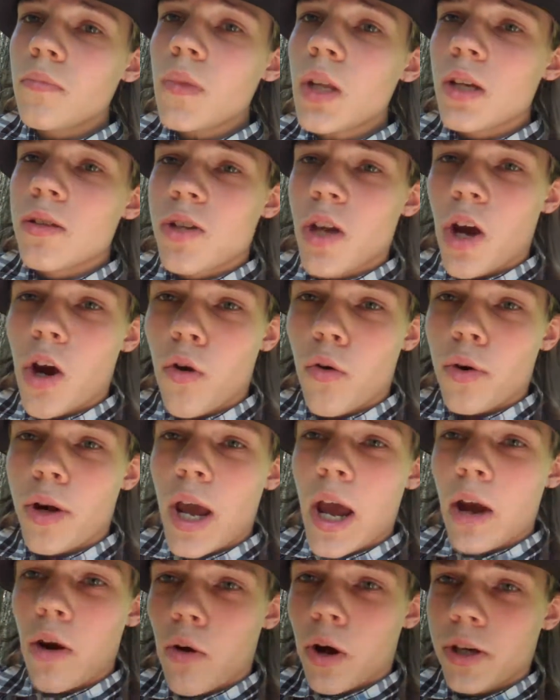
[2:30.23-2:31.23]
So
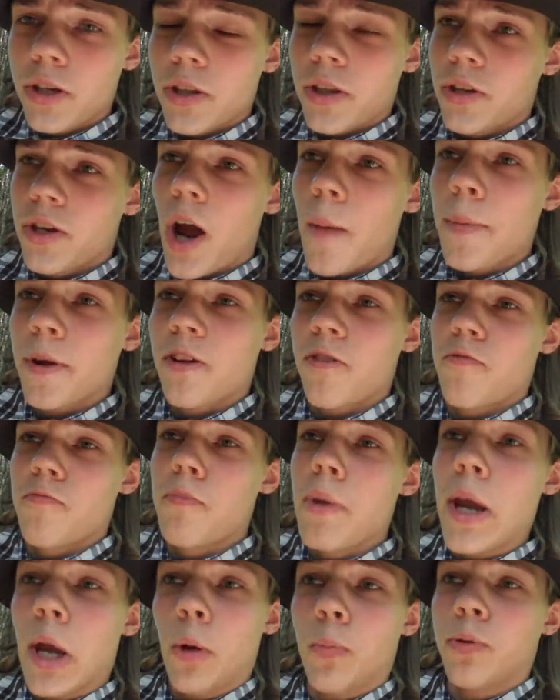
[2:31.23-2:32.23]
now onto the topic of
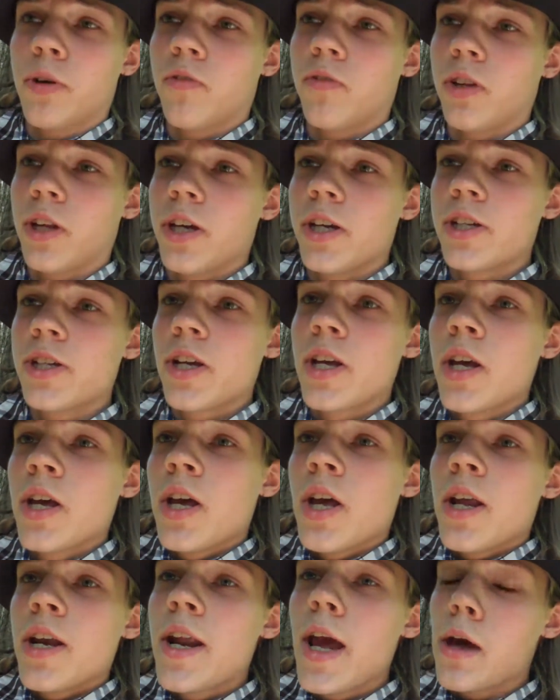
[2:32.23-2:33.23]
male privilege.
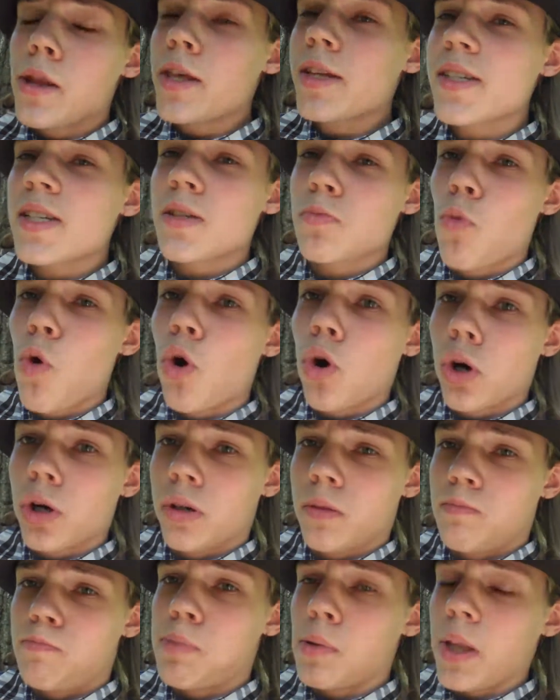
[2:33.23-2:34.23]
Now this is more
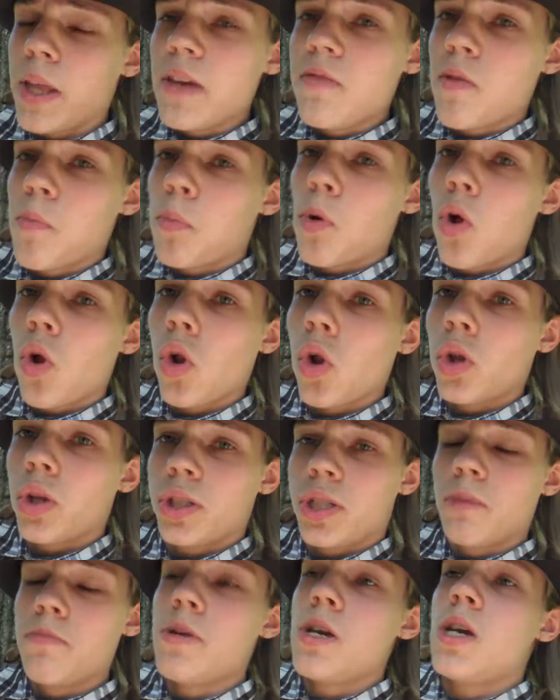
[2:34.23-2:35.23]
believable
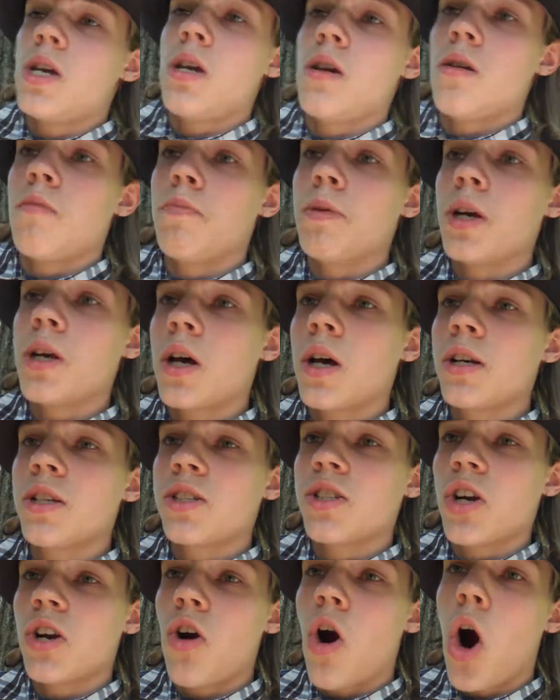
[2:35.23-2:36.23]
to me because
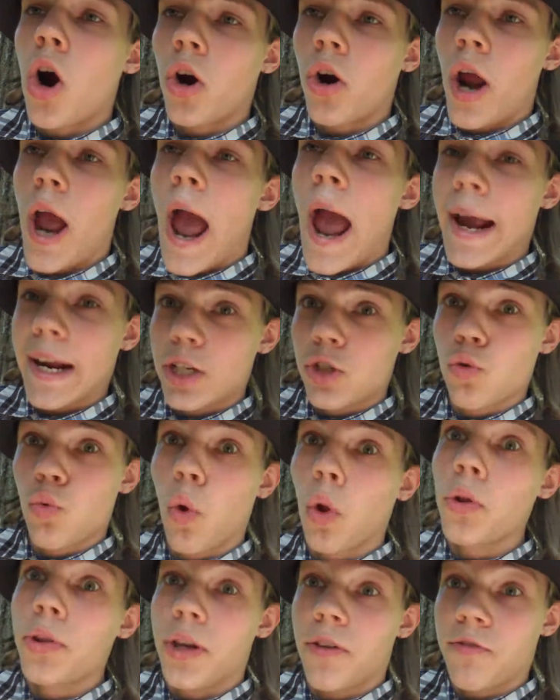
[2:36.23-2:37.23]
there are
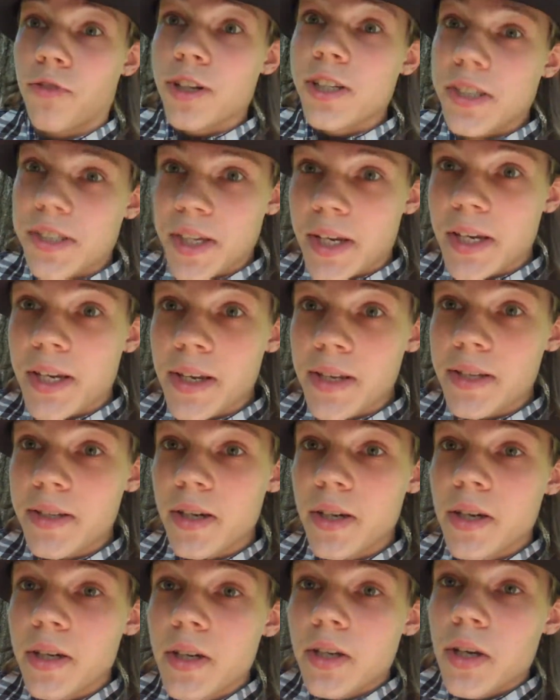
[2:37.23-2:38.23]
actual differences
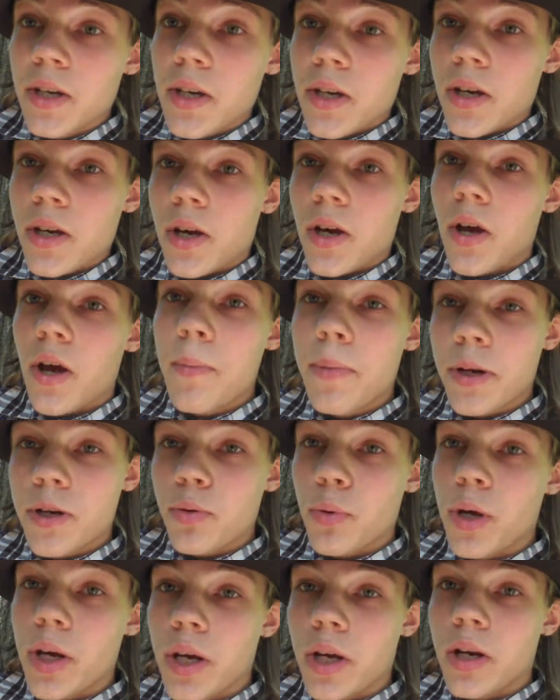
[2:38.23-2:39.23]

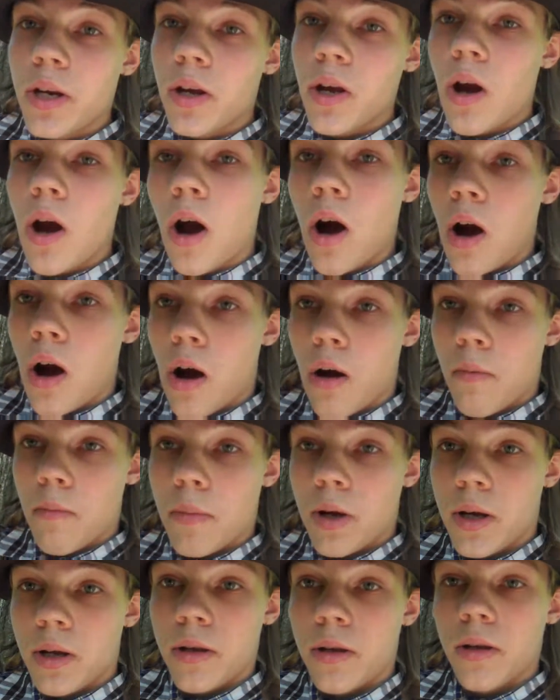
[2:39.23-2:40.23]
between
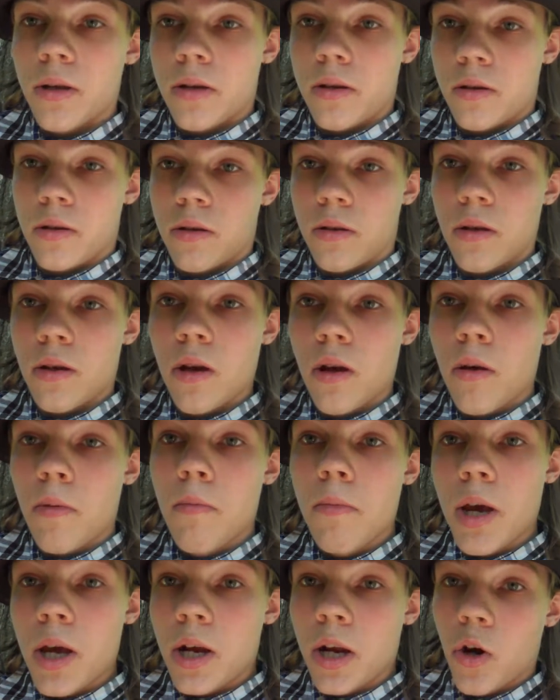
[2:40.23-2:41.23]

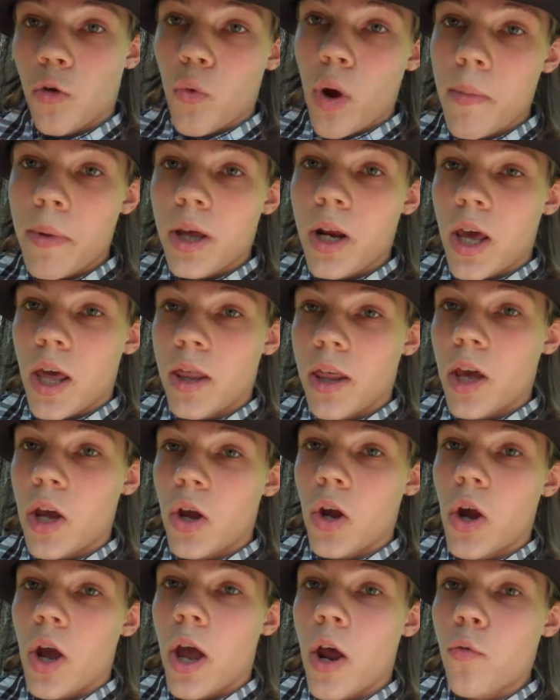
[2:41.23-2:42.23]
men and women,
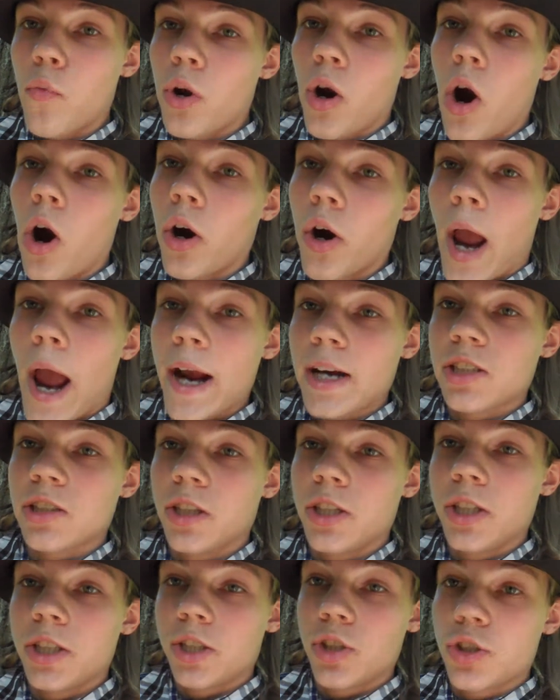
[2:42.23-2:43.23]
and we are
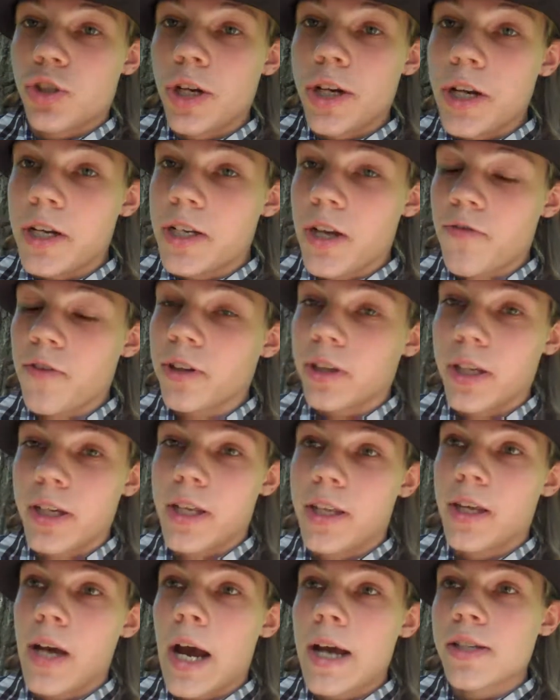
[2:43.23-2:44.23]
actually treated differently in
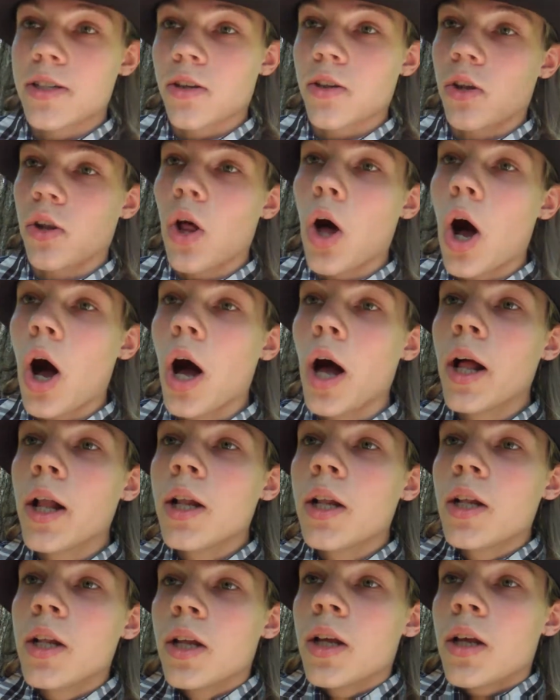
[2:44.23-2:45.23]
the eyes of the law.
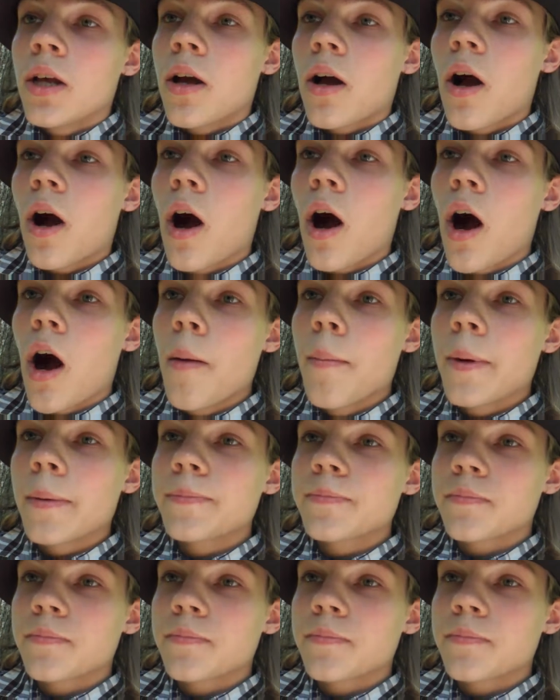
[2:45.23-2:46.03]
And